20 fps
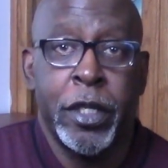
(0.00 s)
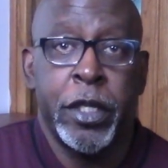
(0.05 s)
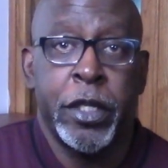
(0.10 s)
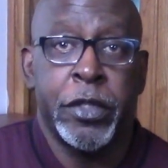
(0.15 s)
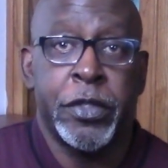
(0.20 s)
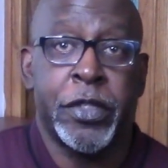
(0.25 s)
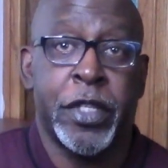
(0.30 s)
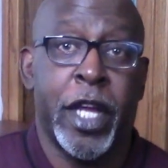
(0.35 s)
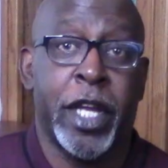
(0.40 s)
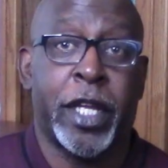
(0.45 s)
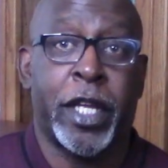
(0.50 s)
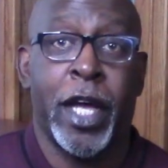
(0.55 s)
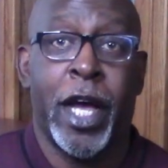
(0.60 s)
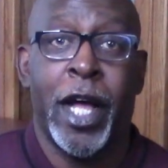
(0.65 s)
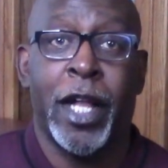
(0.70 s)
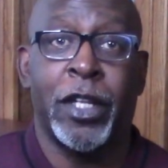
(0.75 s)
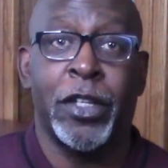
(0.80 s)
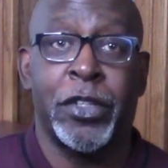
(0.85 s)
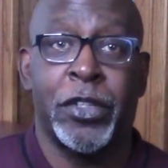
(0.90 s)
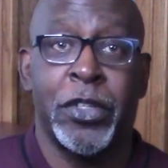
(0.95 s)

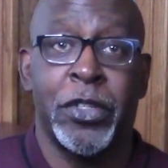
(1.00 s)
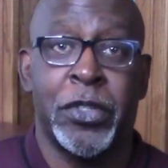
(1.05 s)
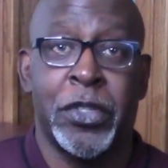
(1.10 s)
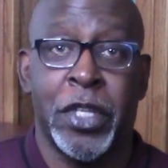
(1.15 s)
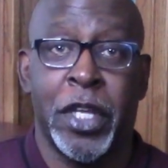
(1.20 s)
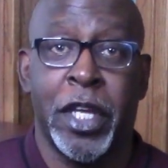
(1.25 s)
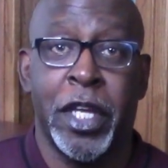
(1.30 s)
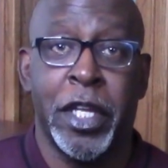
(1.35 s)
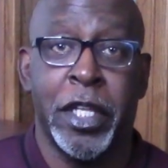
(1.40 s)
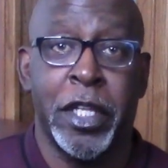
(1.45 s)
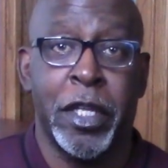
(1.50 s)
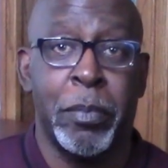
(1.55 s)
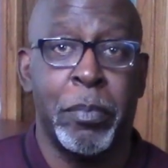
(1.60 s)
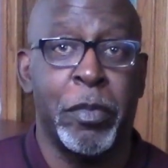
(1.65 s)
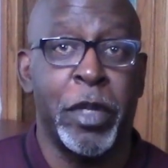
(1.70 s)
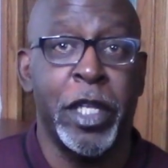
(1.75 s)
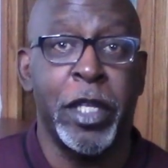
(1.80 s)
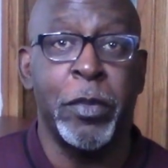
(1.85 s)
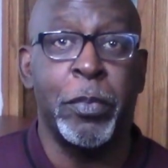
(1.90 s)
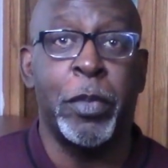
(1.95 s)
Psychologists say that
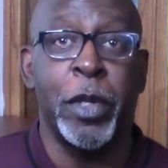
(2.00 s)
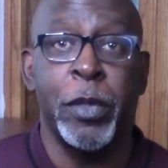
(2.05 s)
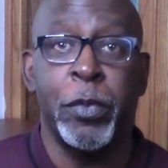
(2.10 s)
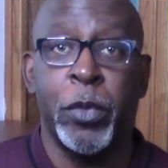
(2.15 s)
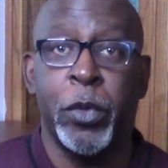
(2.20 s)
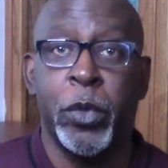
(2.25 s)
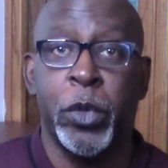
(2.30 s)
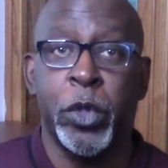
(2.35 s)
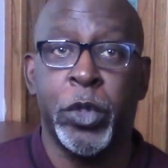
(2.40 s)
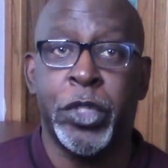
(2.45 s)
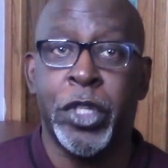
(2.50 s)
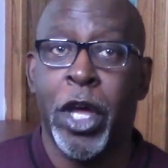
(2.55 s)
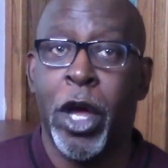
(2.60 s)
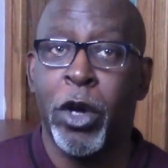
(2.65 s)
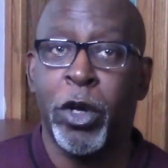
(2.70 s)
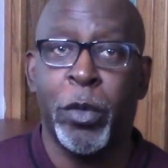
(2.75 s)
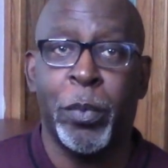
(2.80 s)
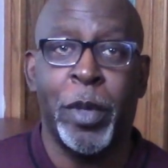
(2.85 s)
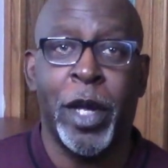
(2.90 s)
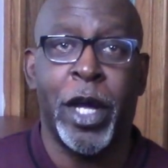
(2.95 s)
many people will
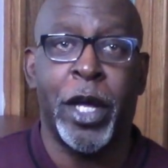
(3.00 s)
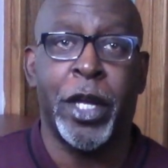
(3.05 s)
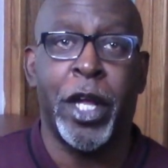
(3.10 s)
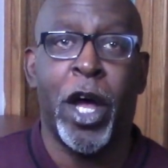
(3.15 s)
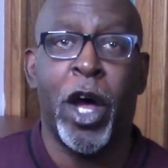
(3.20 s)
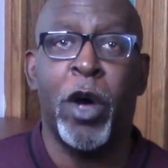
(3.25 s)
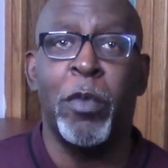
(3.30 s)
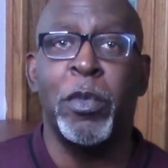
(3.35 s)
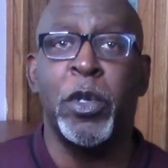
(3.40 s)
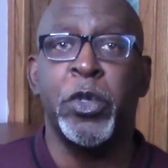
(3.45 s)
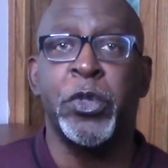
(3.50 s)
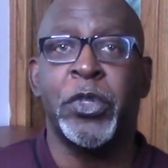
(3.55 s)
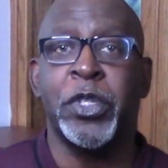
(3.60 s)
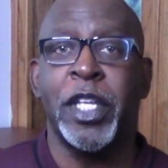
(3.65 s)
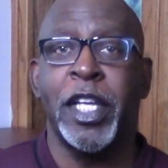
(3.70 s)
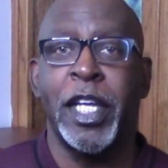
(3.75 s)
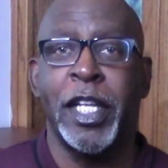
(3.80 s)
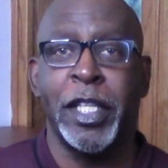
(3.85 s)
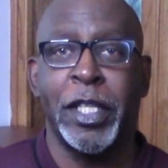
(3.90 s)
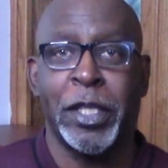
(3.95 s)
talk about almost
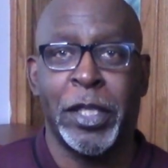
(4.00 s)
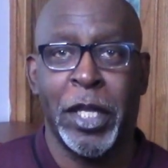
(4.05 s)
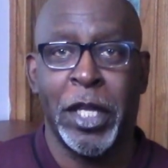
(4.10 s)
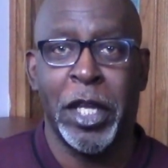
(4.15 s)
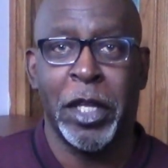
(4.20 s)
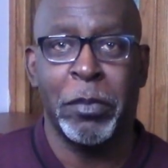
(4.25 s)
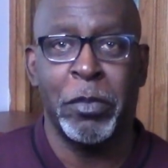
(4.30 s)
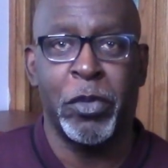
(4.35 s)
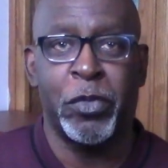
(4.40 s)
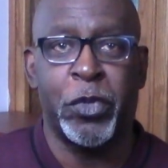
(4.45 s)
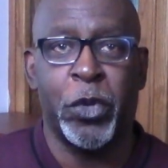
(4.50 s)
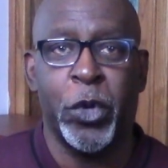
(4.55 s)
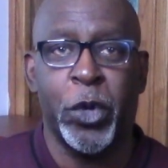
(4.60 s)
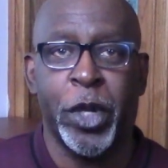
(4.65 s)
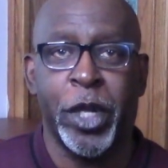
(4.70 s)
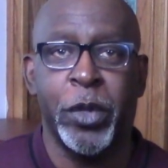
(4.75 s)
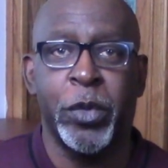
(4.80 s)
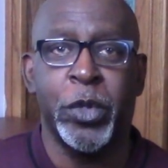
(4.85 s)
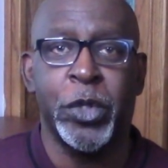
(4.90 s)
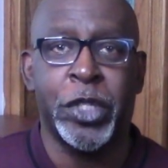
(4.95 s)
anything before
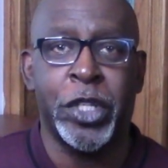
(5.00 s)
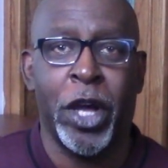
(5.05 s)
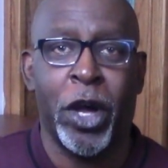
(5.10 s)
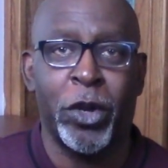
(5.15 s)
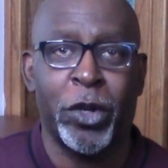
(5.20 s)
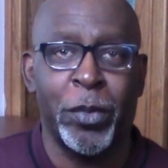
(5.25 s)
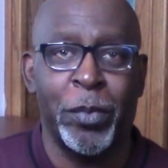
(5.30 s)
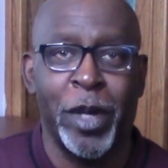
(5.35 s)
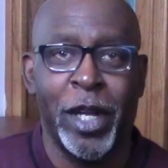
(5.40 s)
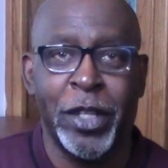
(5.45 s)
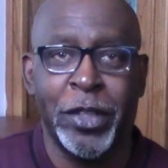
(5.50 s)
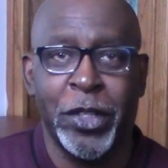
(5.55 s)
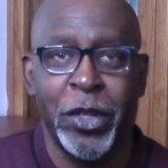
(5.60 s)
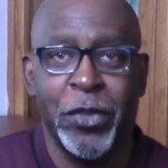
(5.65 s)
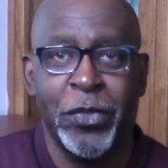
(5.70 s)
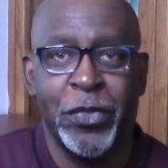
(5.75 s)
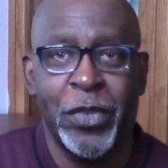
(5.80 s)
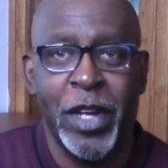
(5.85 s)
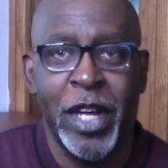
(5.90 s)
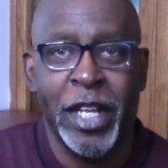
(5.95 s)
they will talk about their
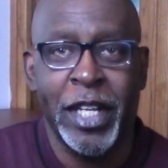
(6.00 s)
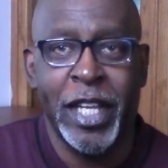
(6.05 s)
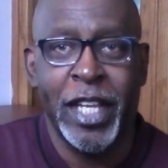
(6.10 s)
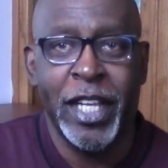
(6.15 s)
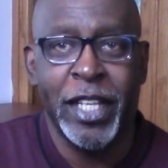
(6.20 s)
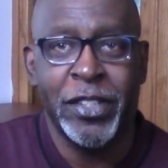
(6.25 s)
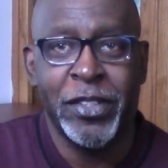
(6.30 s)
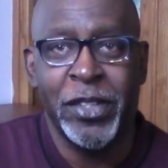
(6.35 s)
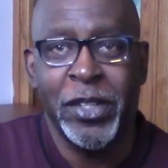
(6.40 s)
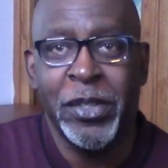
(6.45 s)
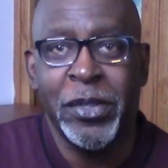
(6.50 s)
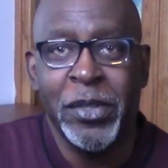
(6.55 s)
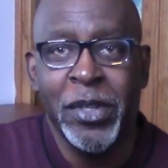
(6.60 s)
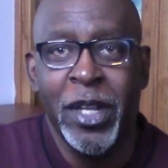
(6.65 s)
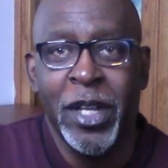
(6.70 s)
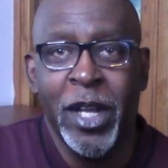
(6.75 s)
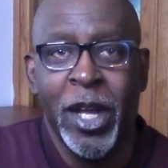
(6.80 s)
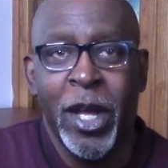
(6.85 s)
finances.